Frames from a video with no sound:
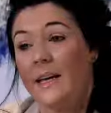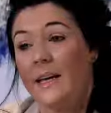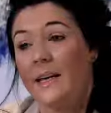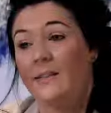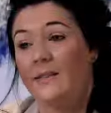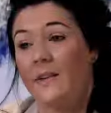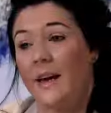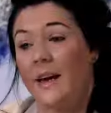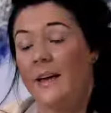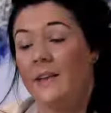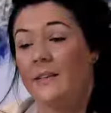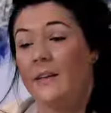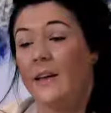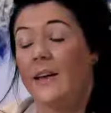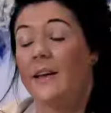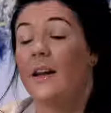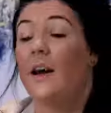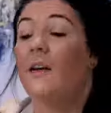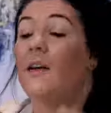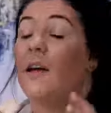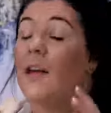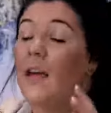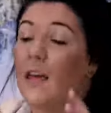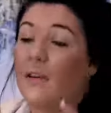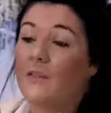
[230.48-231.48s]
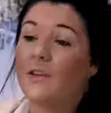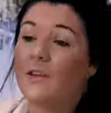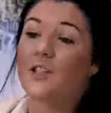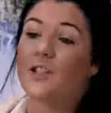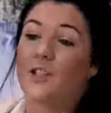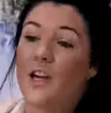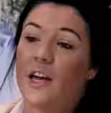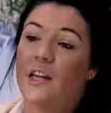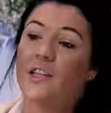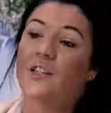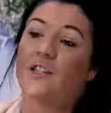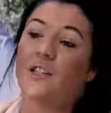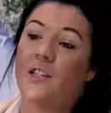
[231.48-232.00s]
innovate in our ever
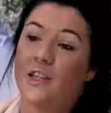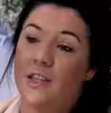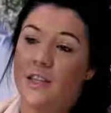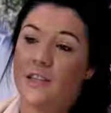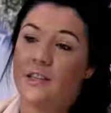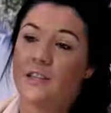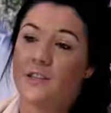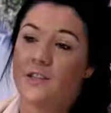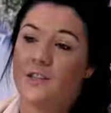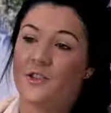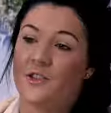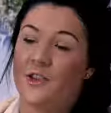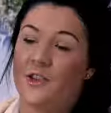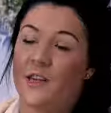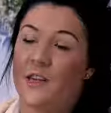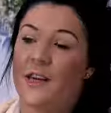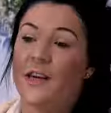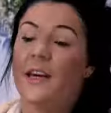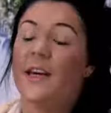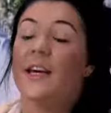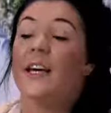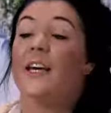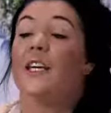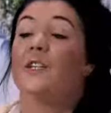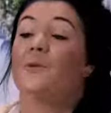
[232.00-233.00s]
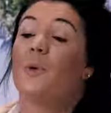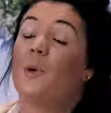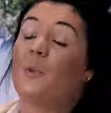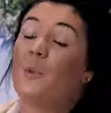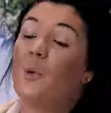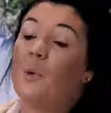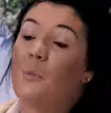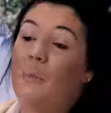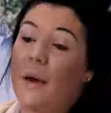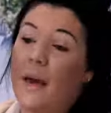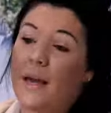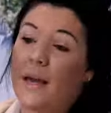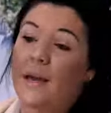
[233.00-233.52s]
changing industry is what will
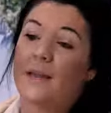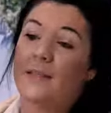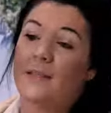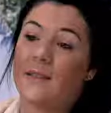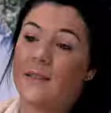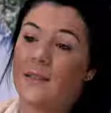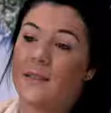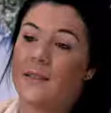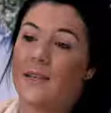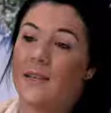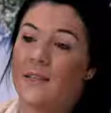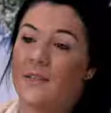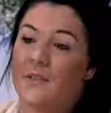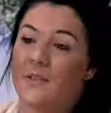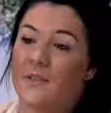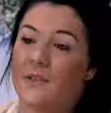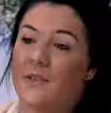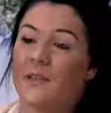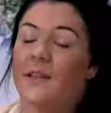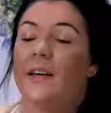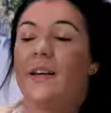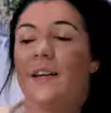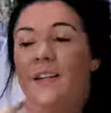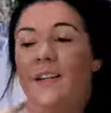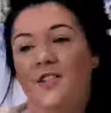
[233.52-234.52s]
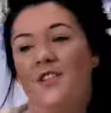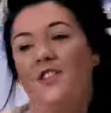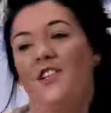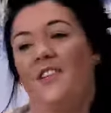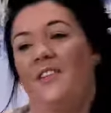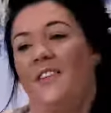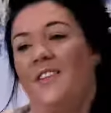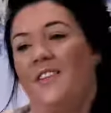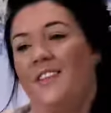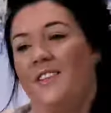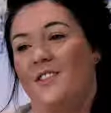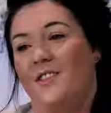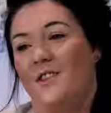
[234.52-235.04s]
make us successful in
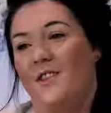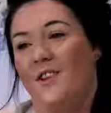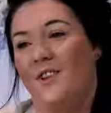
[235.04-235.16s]
achieving this